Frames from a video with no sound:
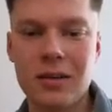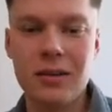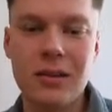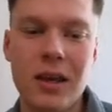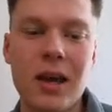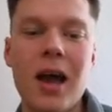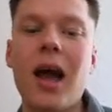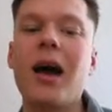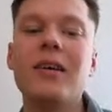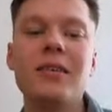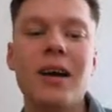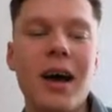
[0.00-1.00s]
Yeah,
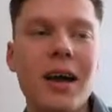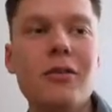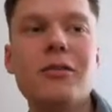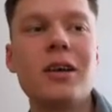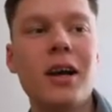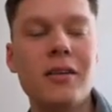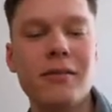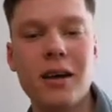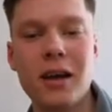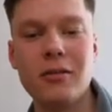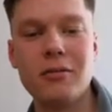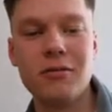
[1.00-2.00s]
I
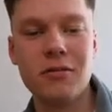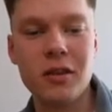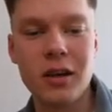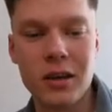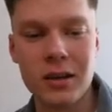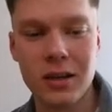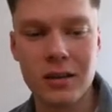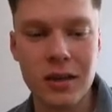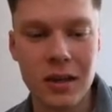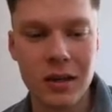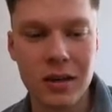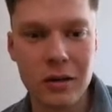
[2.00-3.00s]
don't feel like
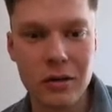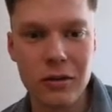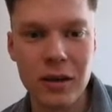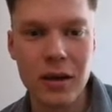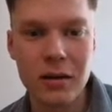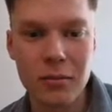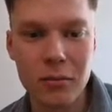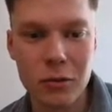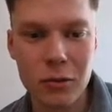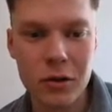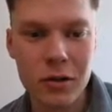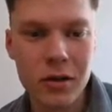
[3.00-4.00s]
digging into that
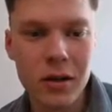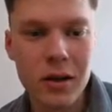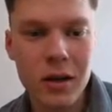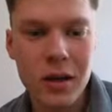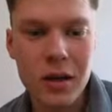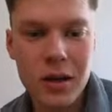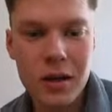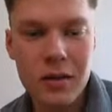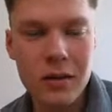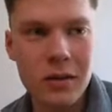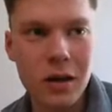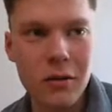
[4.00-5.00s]
more.
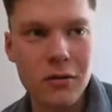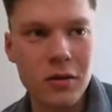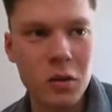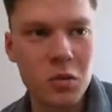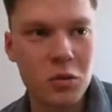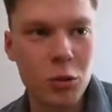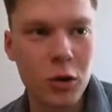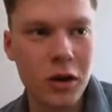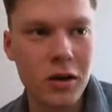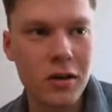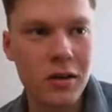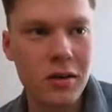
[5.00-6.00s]
This kind of seems
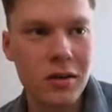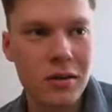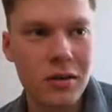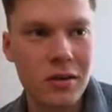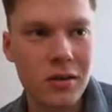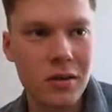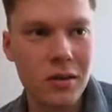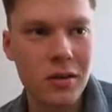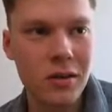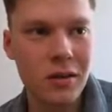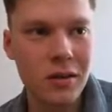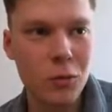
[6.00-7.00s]
weird.
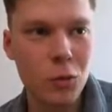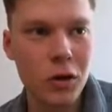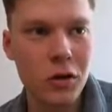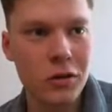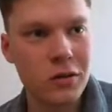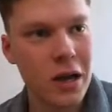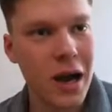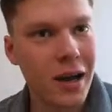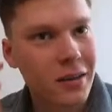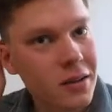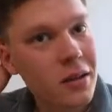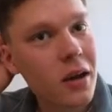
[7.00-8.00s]
Windows
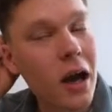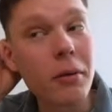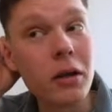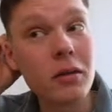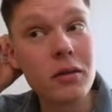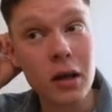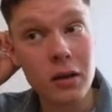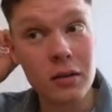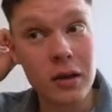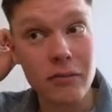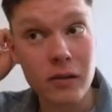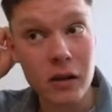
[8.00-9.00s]
task. I mean, it's
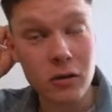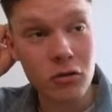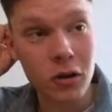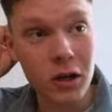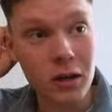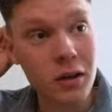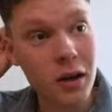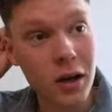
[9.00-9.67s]
definitely intriguing.